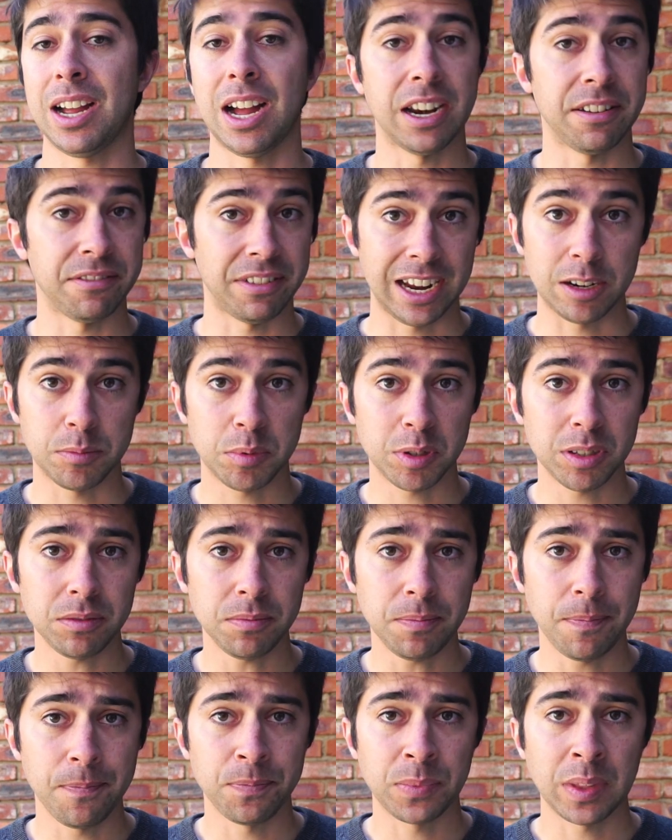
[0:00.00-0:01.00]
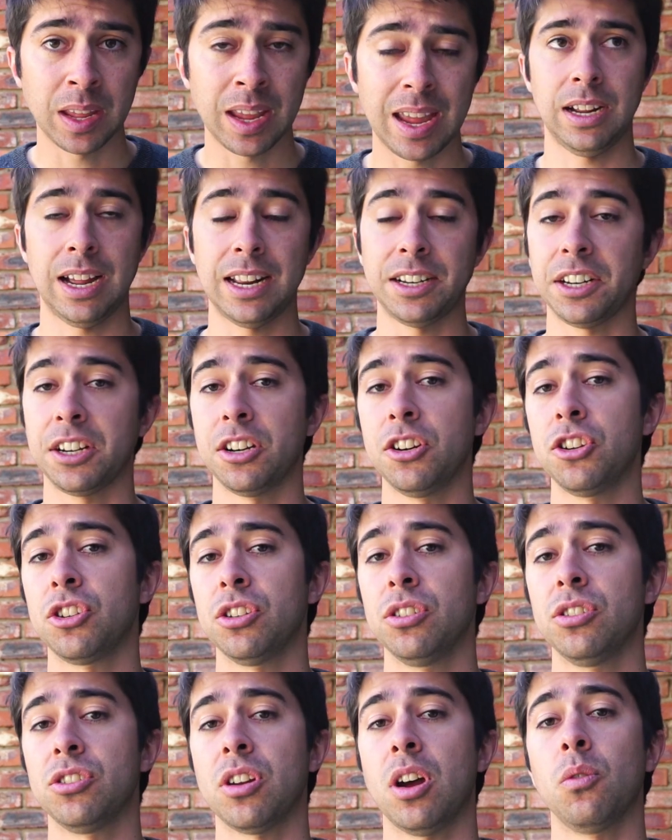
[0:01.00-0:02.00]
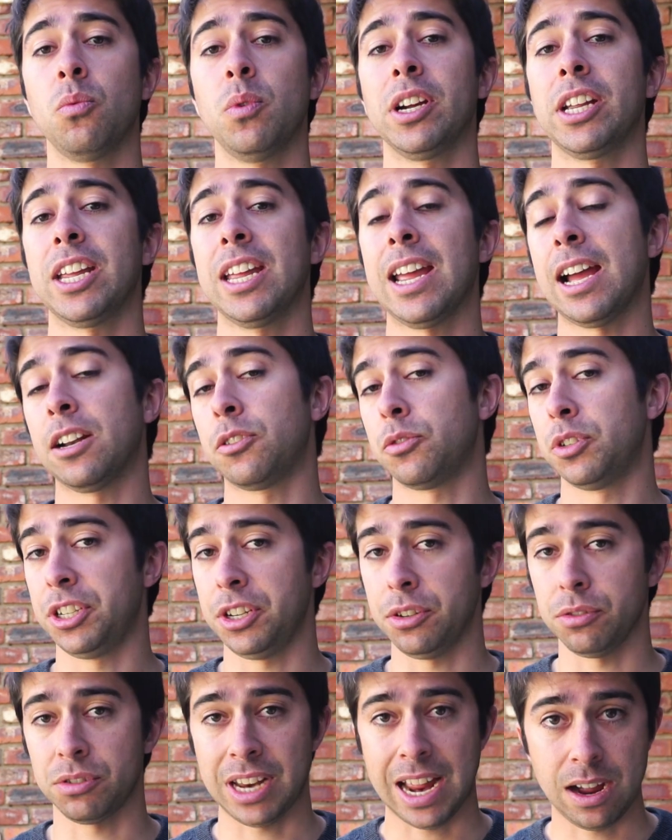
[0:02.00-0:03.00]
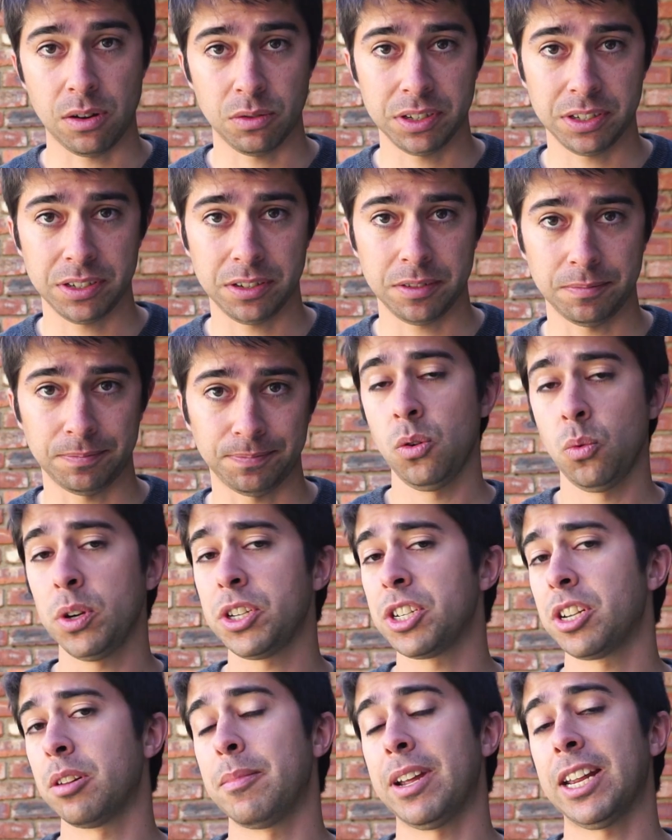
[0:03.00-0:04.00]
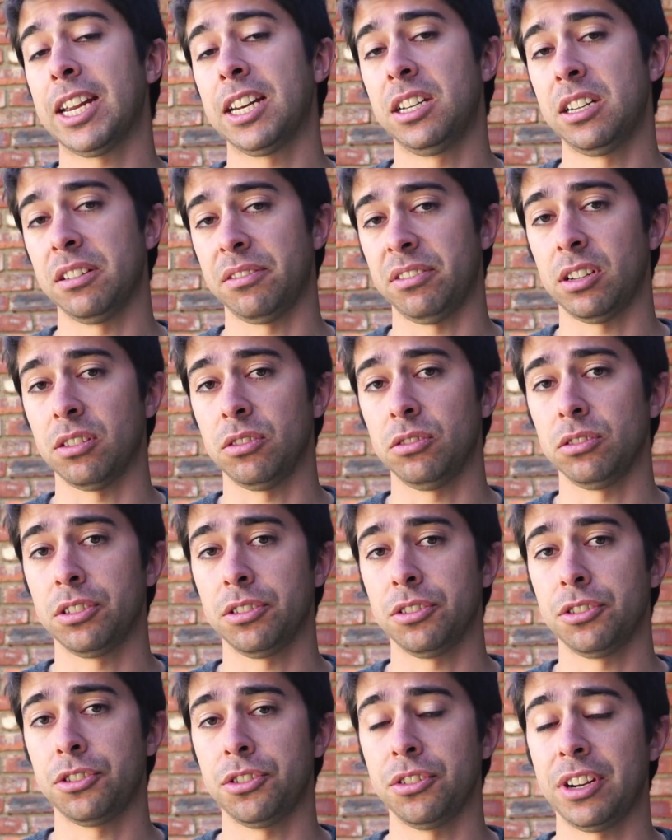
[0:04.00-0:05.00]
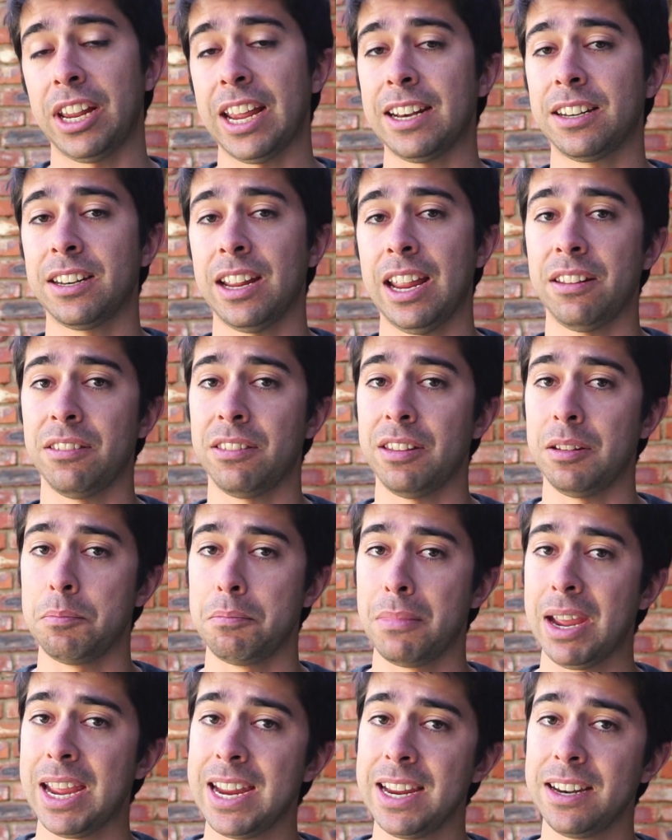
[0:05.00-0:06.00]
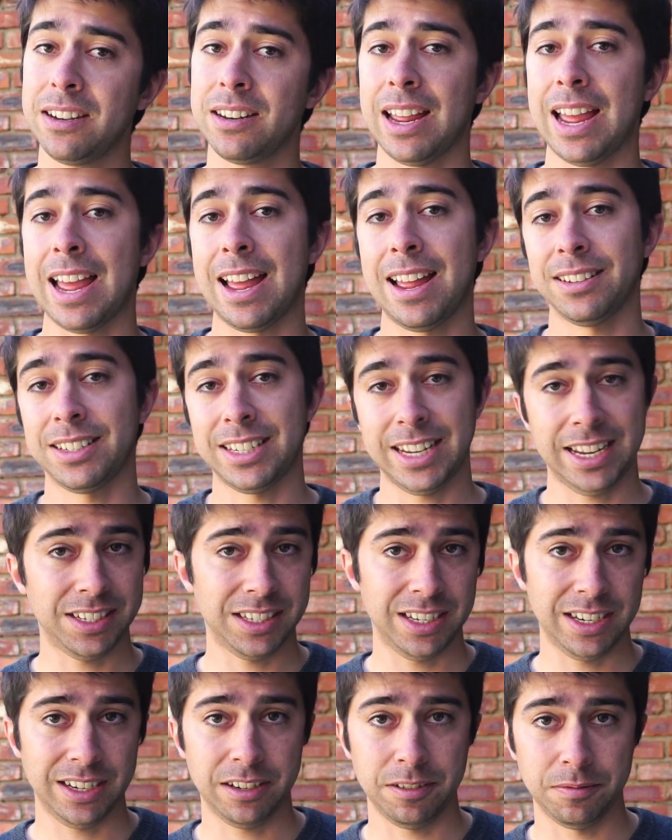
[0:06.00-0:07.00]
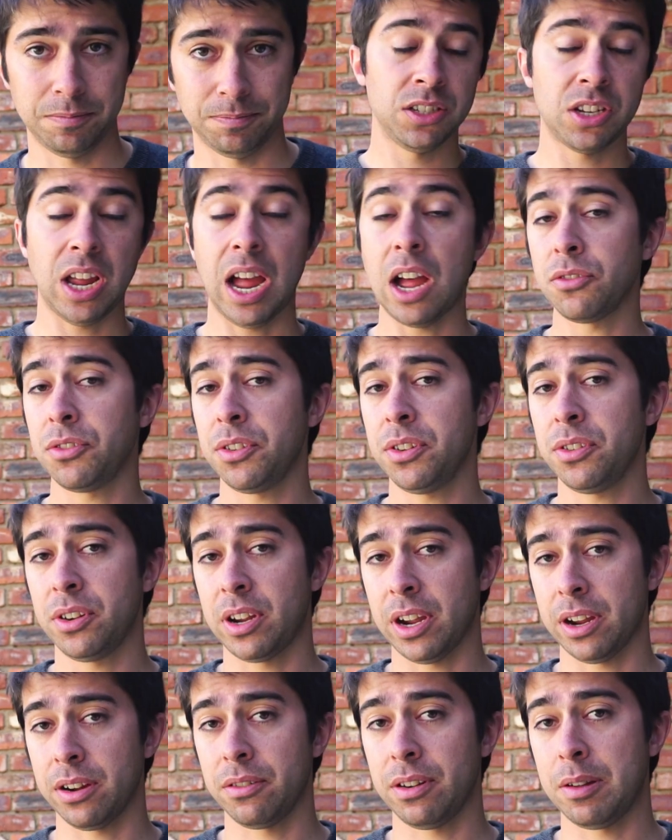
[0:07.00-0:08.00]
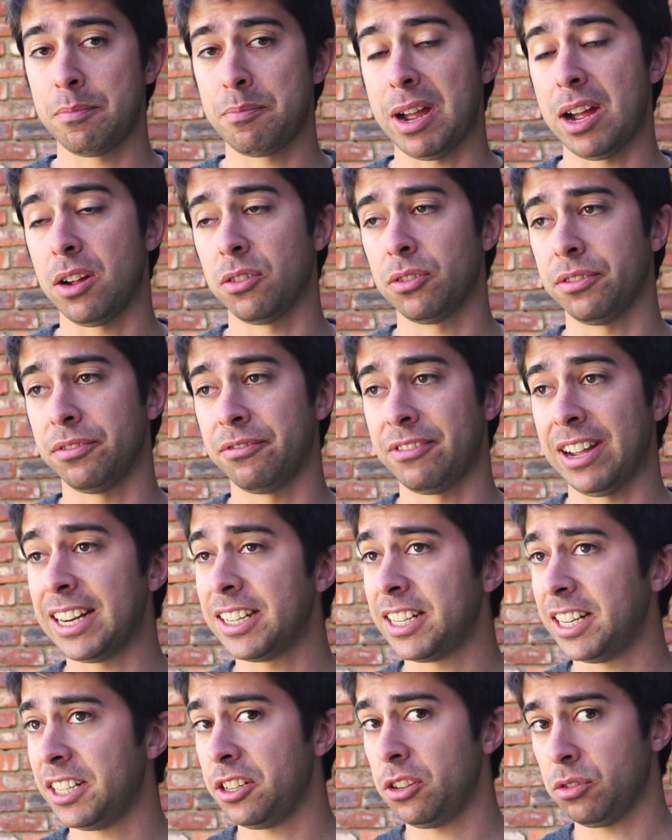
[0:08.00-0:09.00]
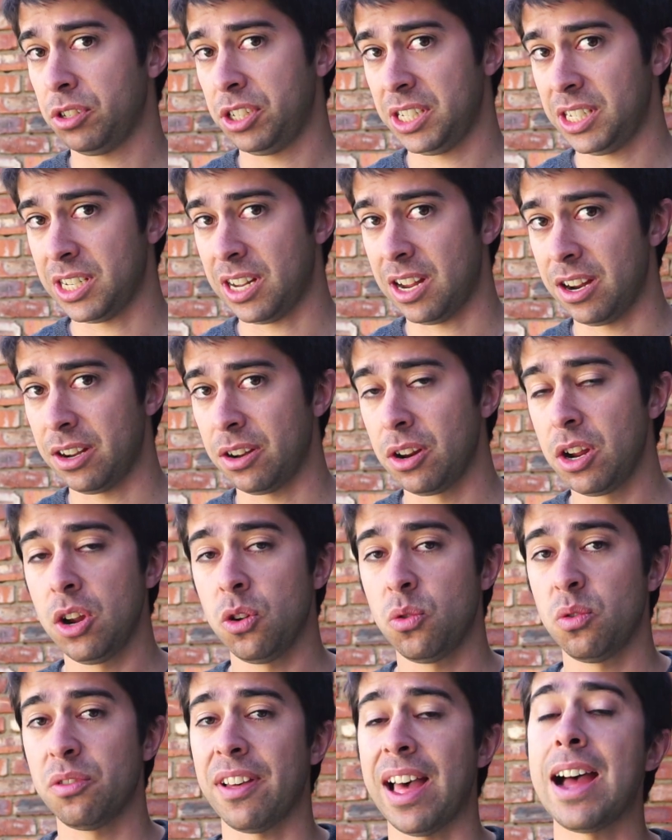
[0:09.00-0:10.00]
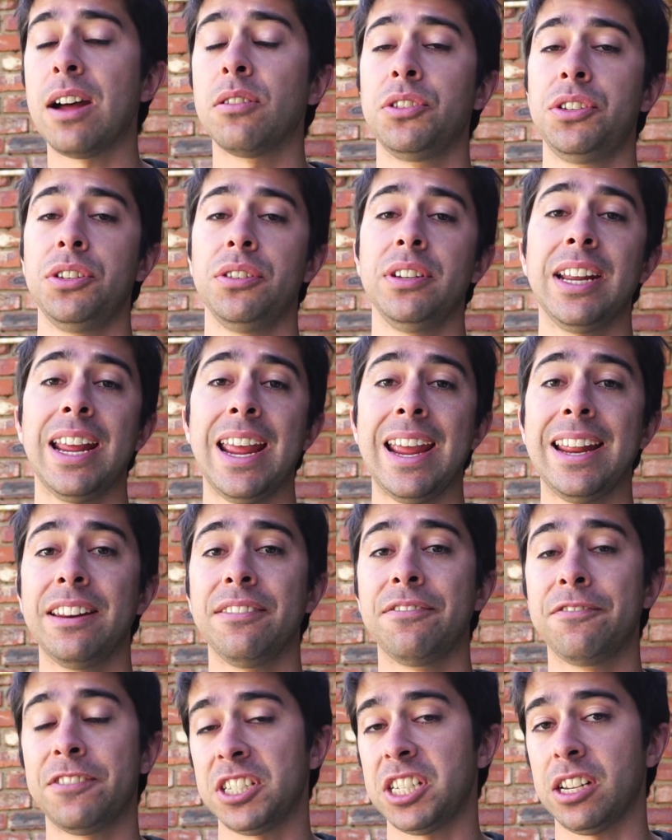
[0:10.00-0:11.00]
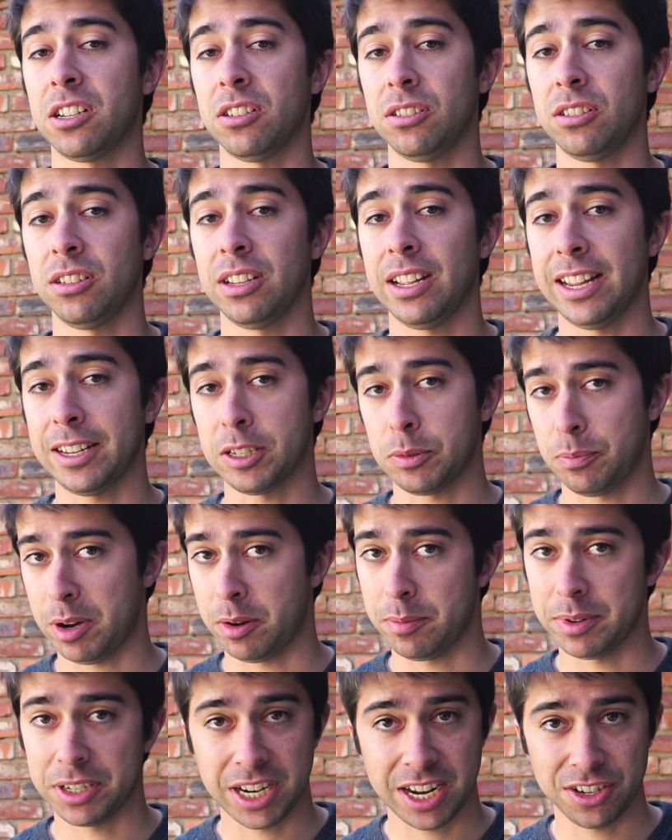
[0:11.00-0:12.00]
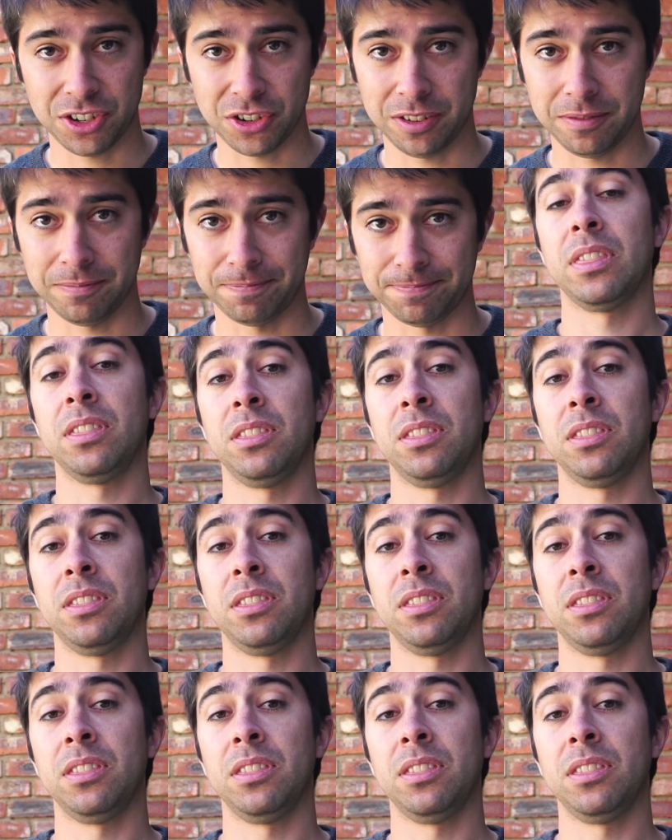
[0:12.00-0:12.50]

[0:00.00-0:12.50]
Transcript: unavailable, and technicians are working at reduced hours, which can make it difficult to get anything made and tested. So how do you go about validating your design without doing any physical experimentation?